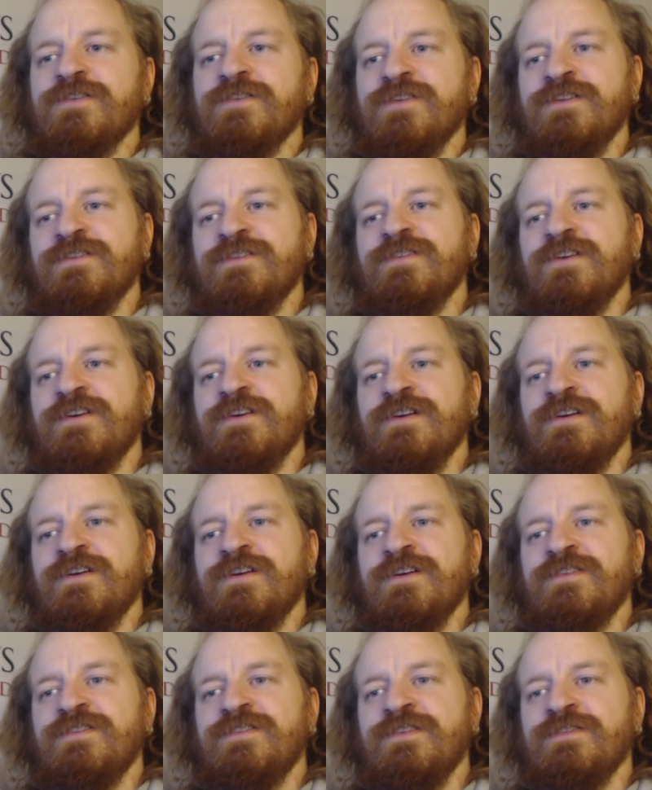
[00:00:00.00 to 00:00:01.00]
since
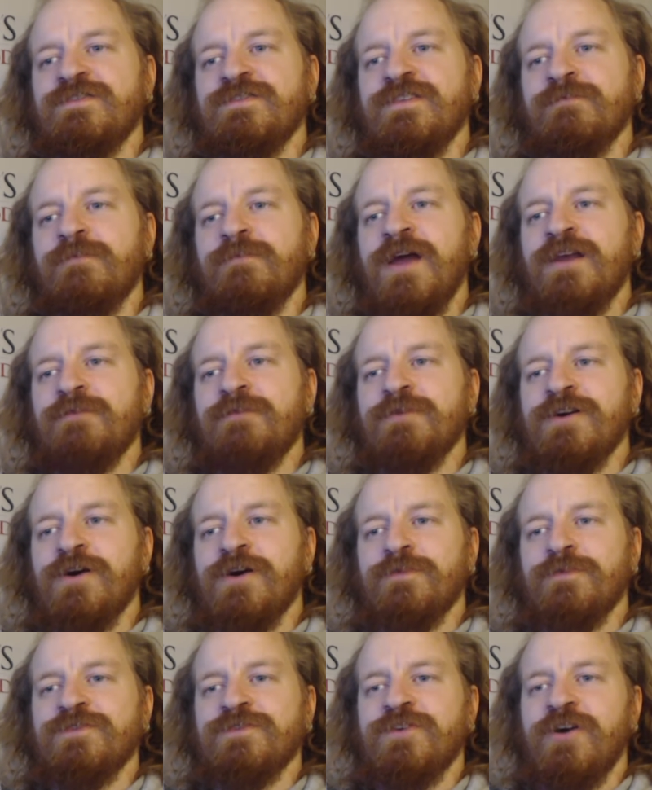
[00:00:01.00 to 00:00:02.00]
the mana
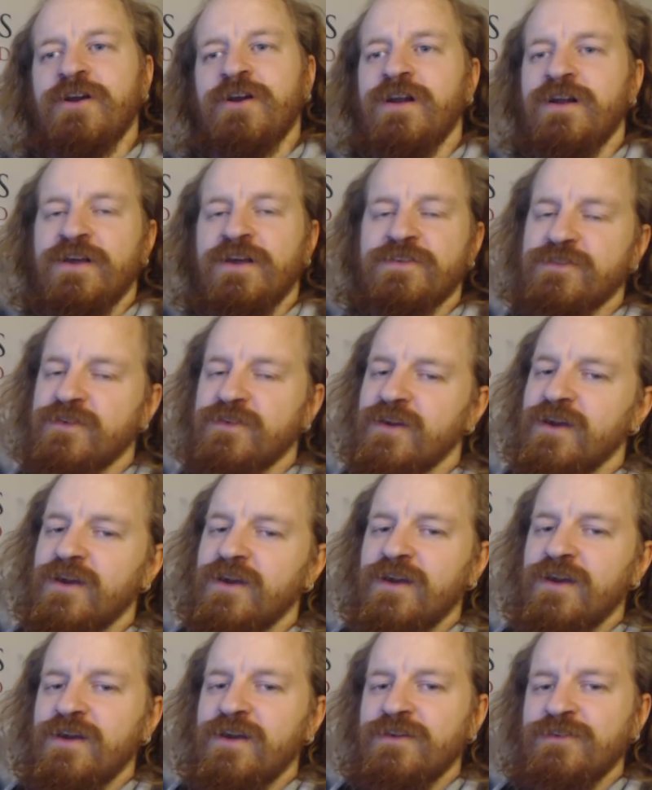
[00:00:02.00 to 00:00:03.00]
becomes colorless.
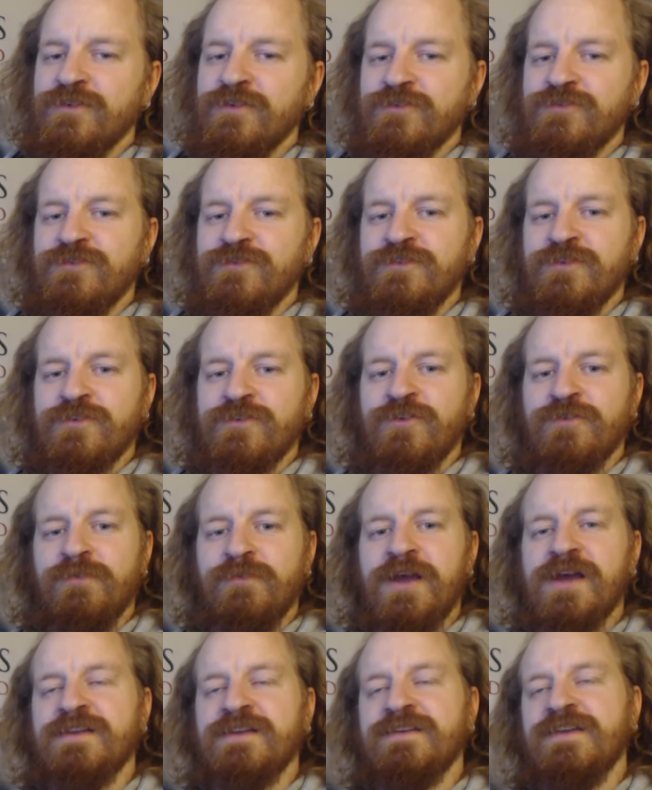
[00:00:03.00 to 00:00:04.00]
You could
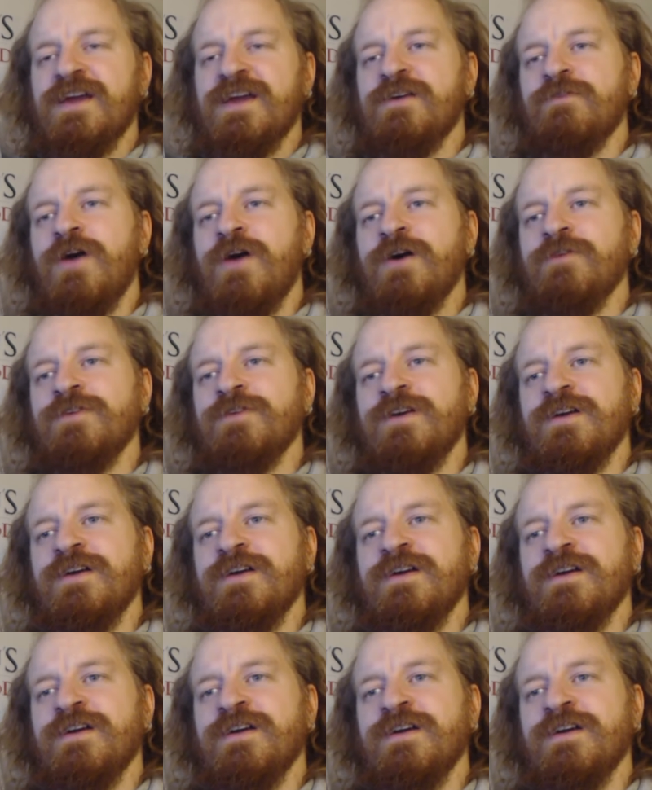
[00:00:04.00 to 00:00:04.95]
make a deck around